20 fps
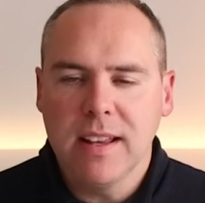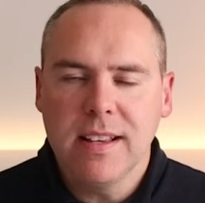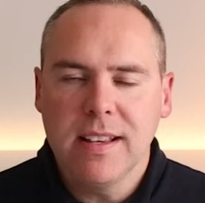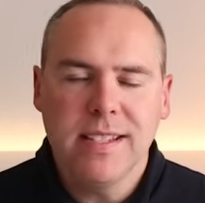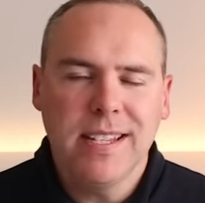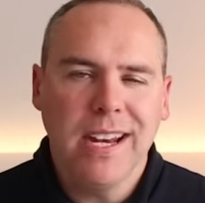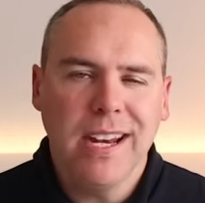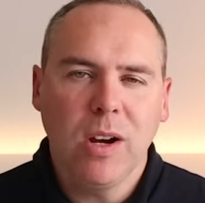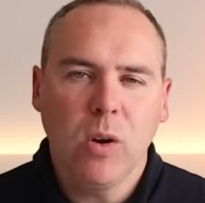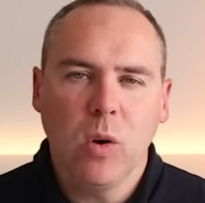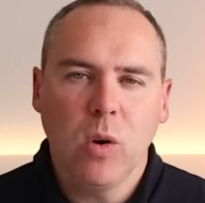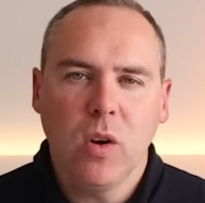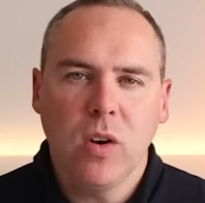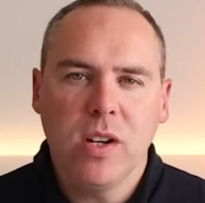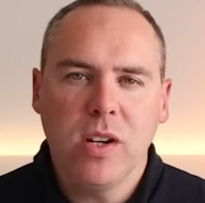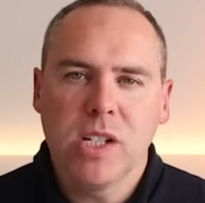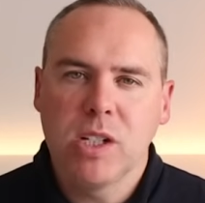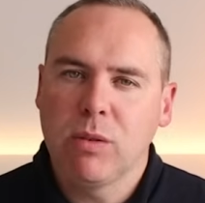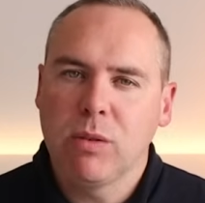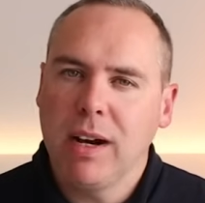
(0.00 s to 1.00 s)

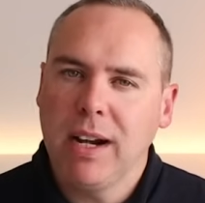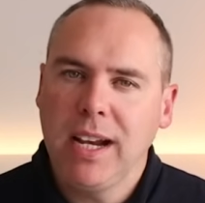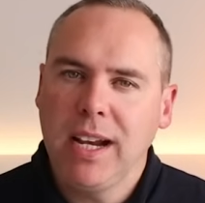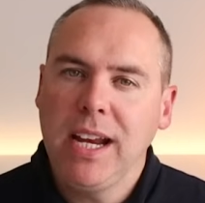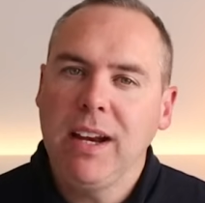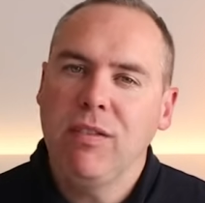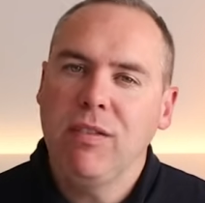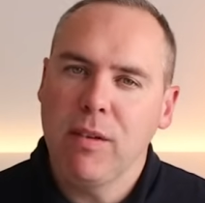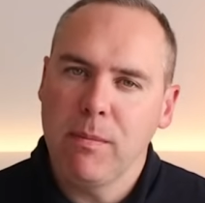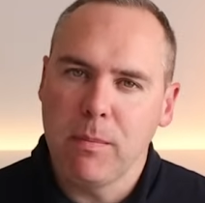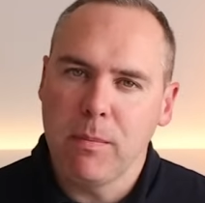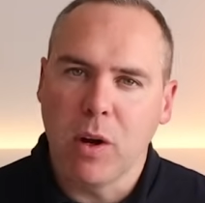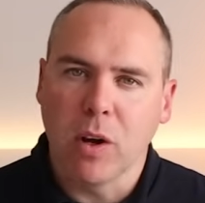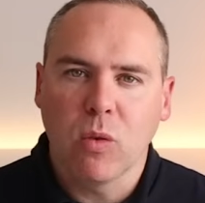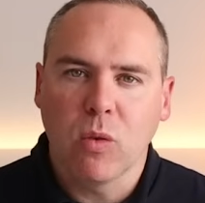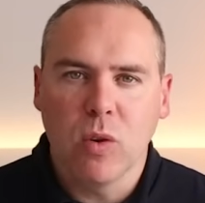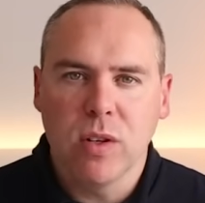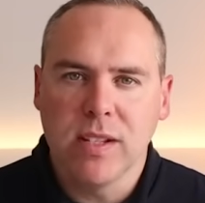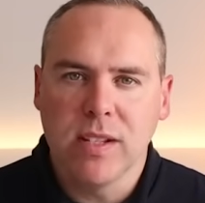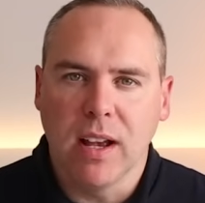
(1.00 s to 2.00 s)
synchronized directly from
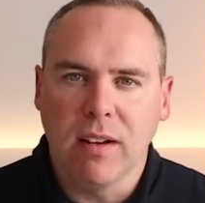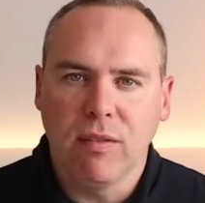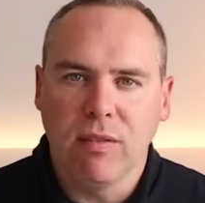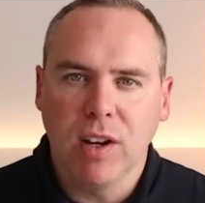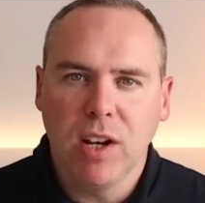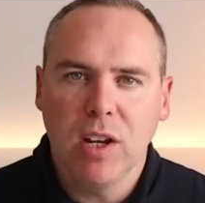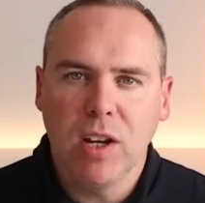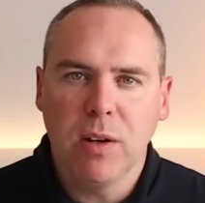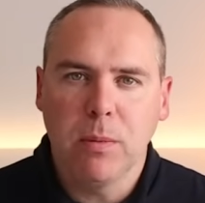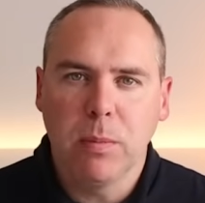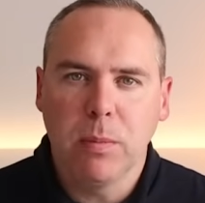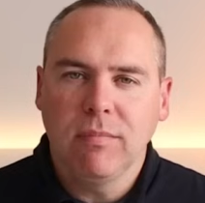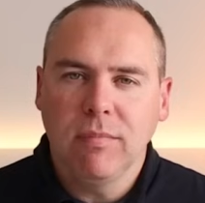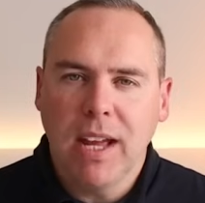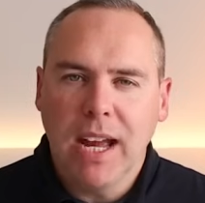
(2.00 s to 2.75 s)
Microsoft Loop.